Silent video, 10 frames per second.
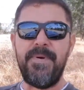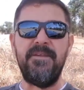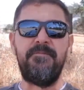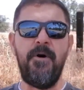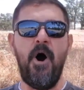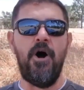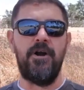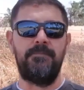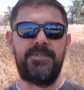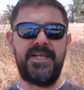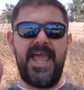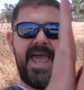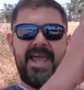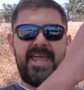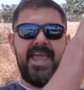formed
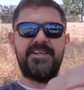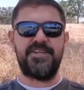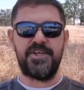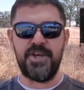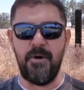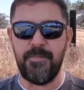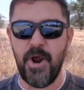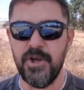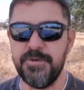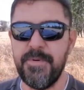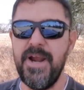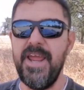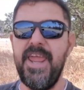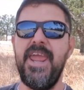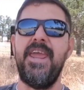against shall prosper
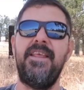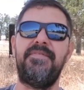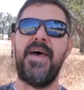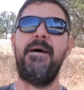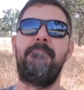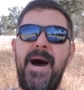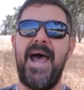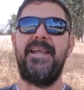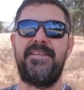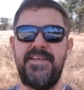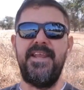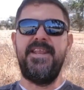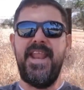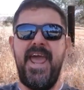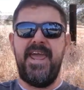in the mighty
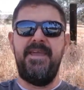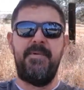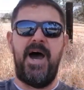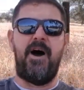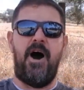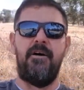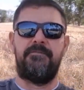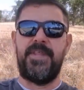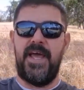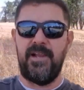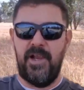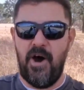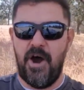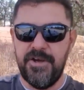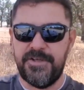name of the
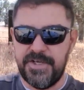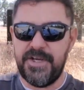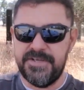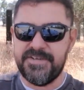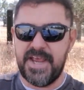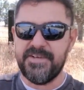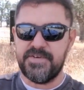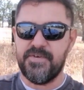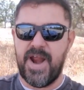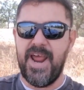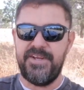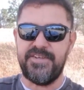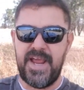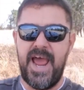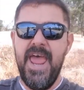Lord Jesus Christ.
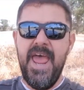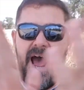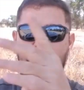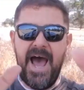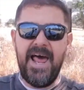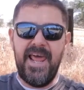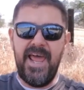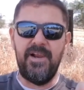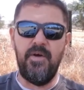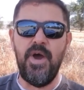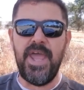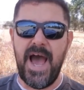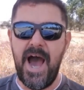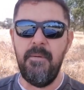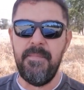Hallelujah.
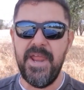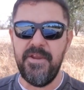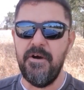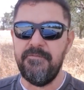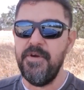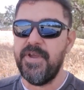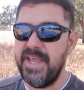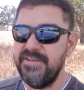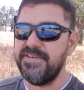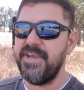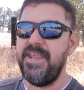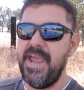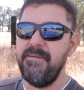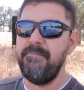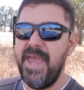How many of you can say
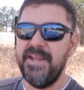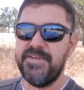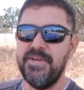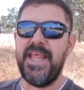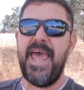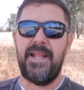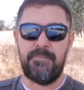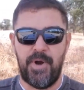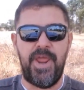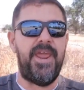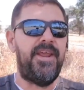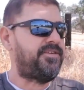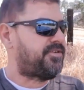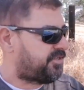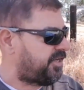amen to that?
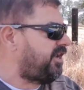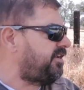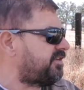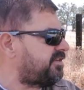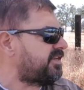Praise Jesus.